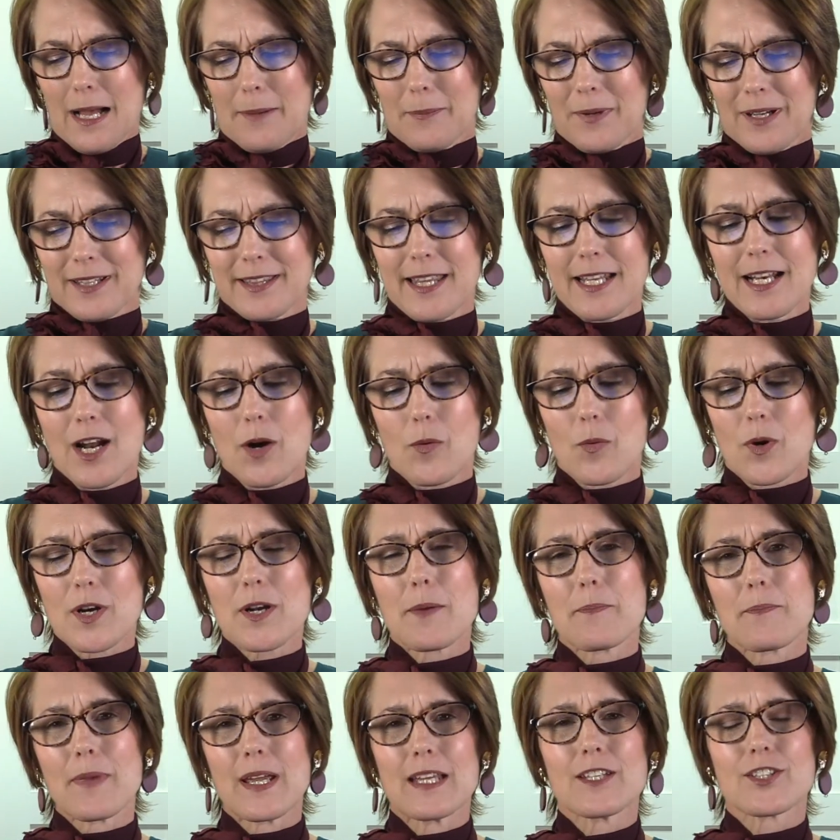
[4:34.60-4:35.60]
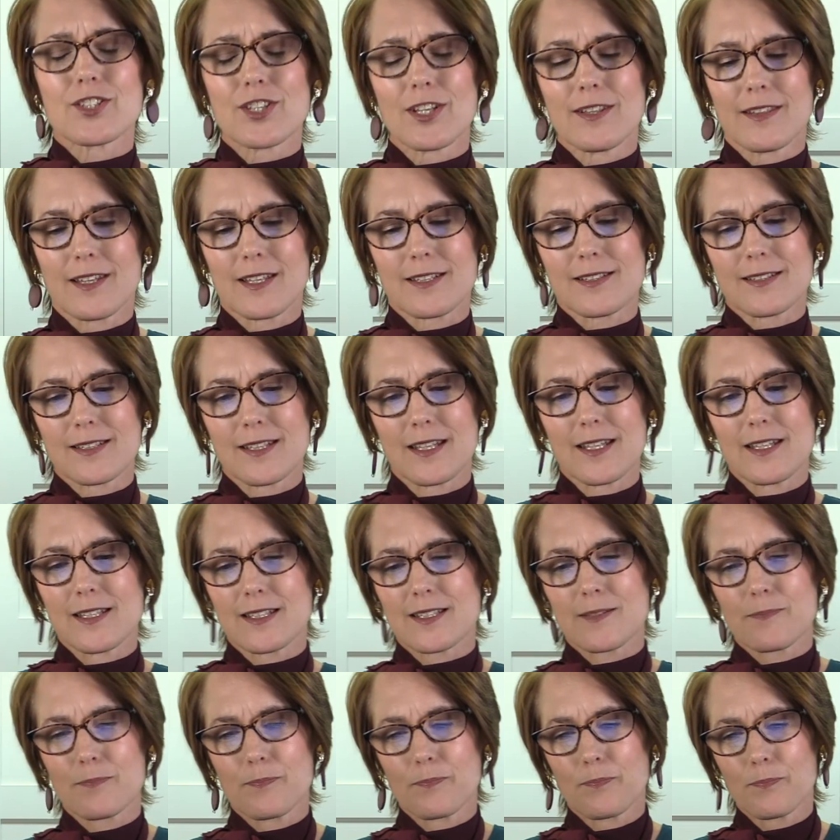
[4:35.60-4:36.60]
But then I want to mention this
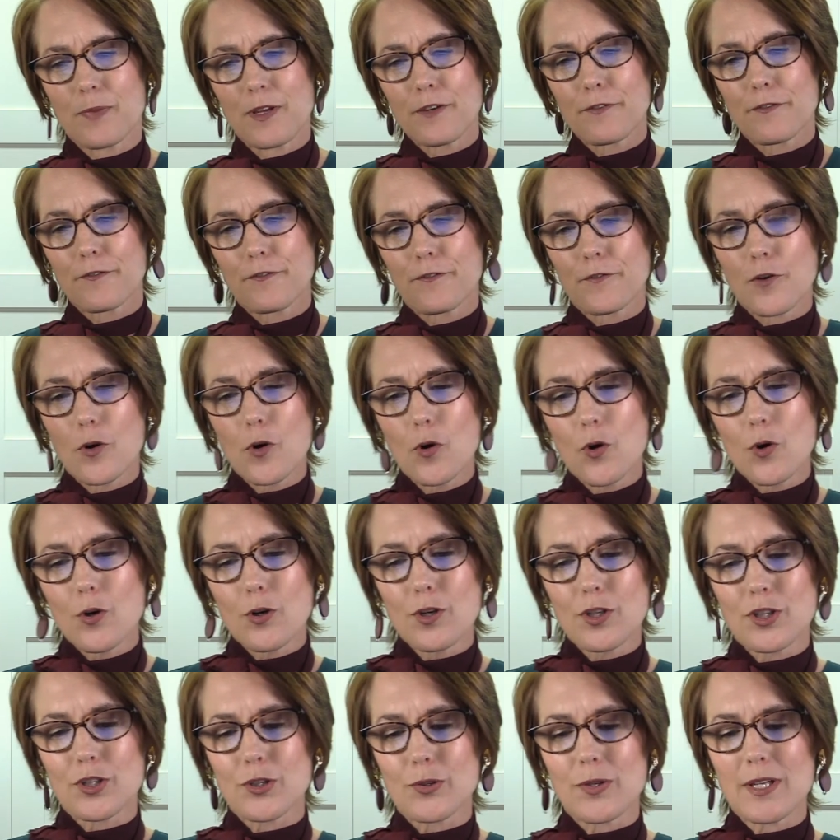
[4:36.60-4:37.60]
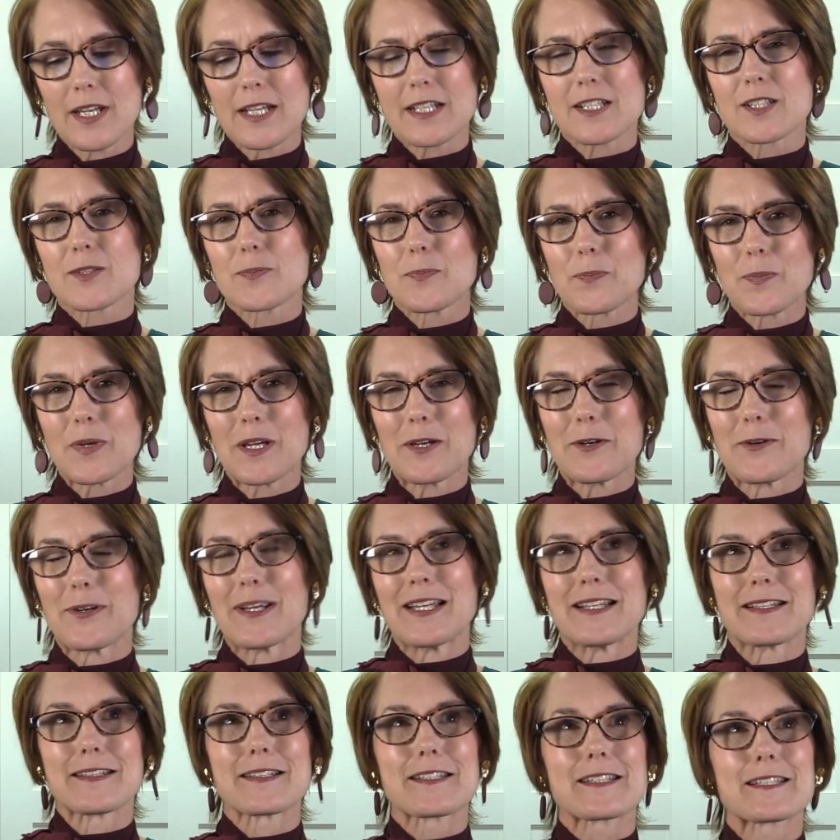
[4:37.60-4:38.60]
is, before you
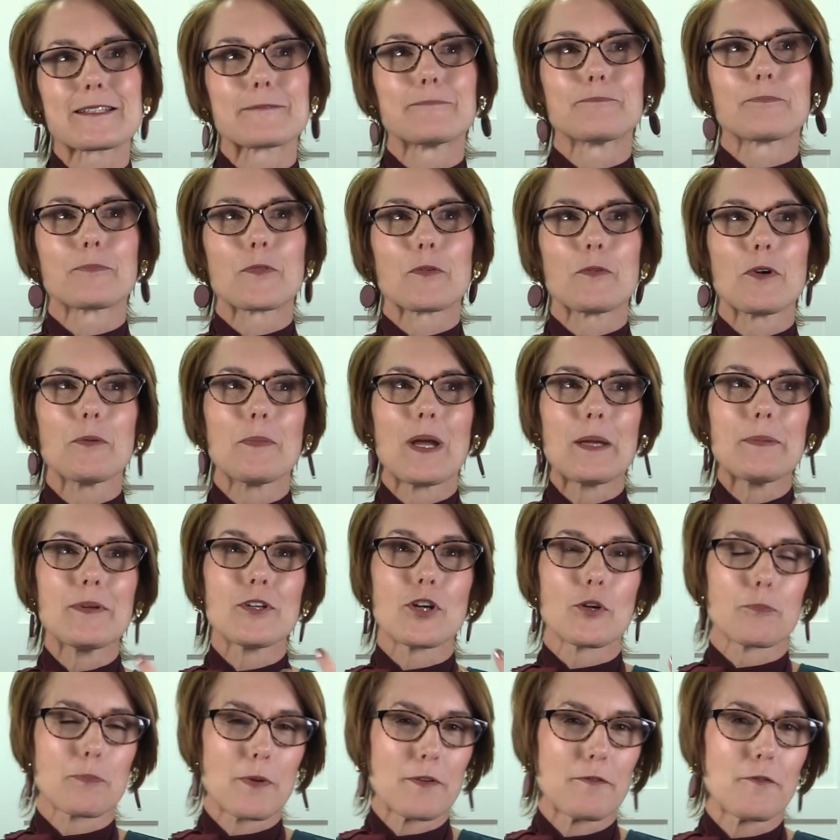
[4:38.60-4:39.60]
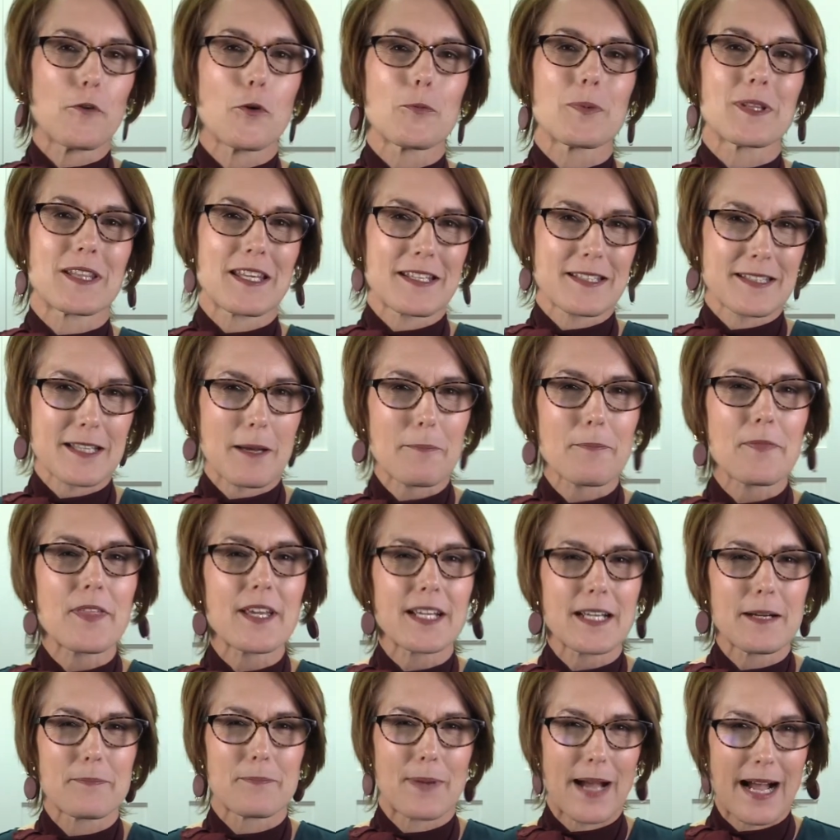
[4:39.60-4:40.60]
experience, well, maybe not before, but there's something
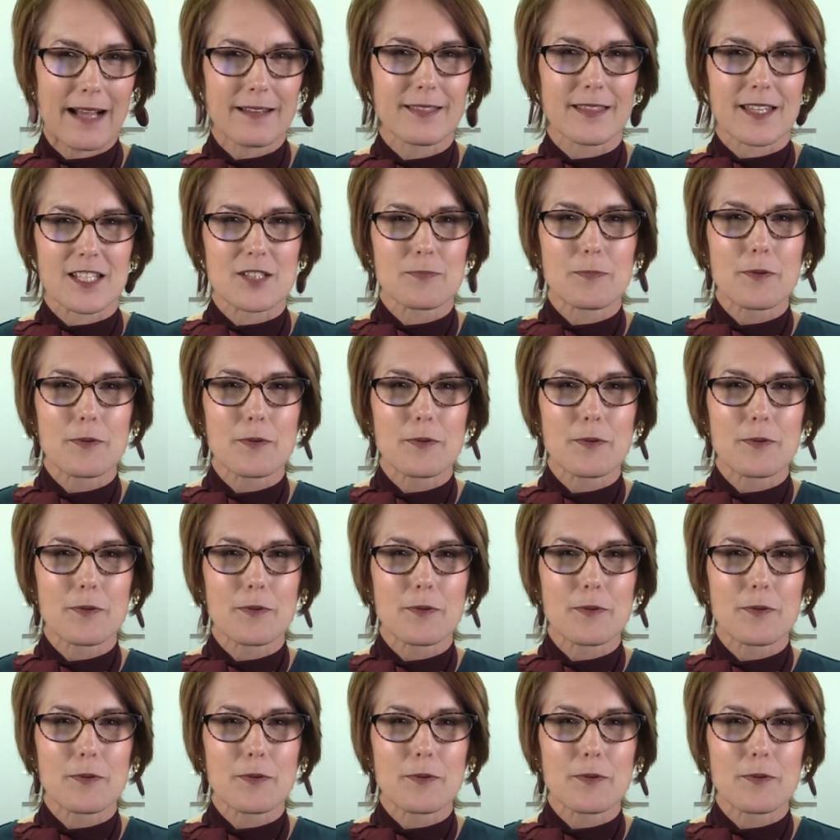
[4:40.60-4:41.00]
about this.